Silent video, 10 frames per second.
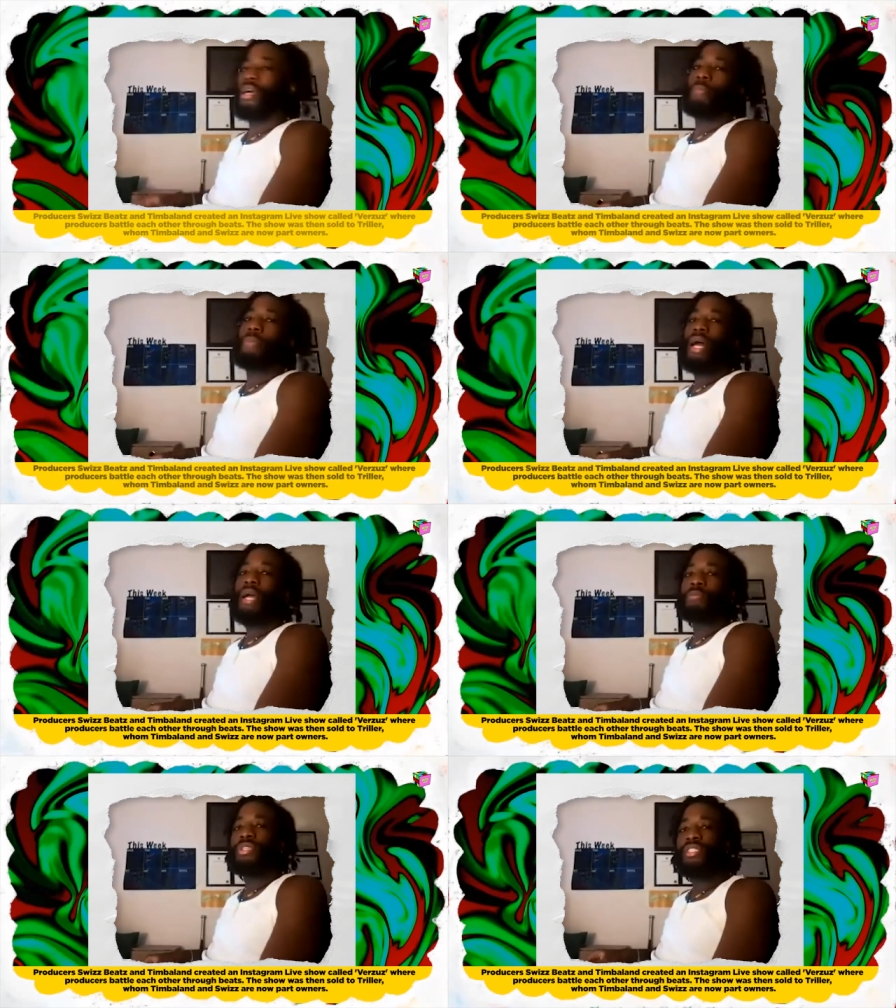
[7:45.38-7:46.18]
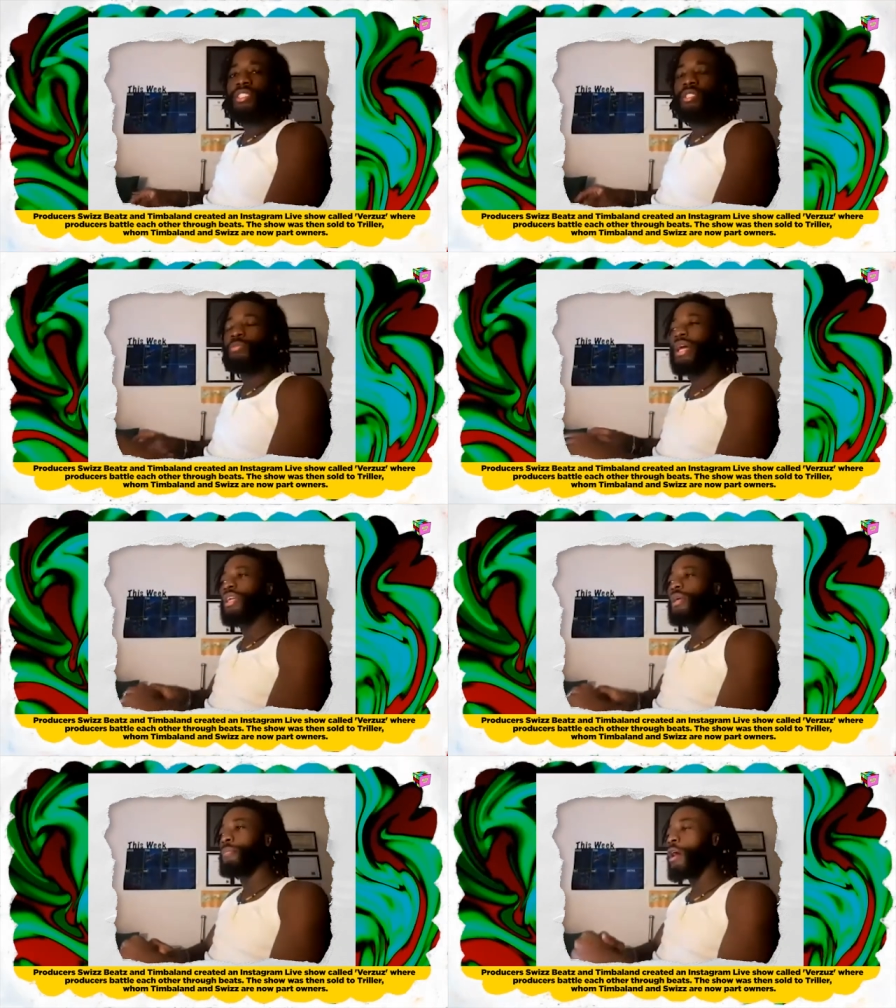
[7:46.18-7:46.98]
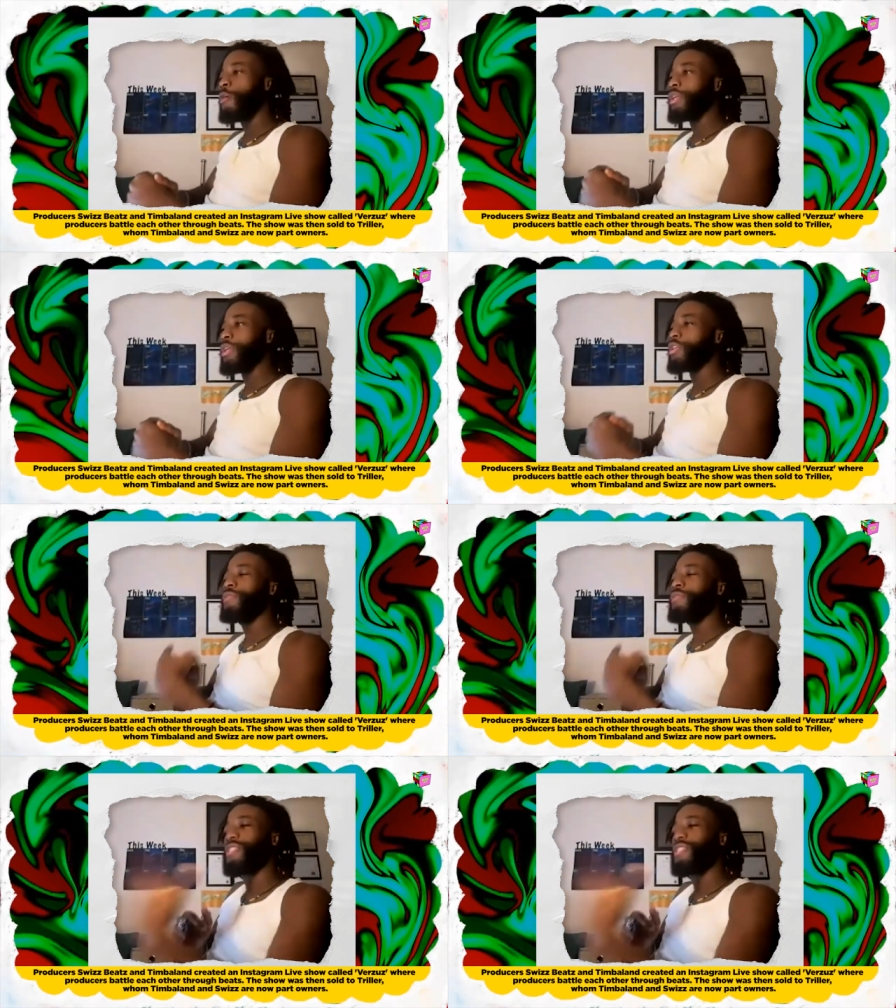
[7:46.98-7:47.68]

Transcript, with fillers: black businesses, black empowerment, and obviously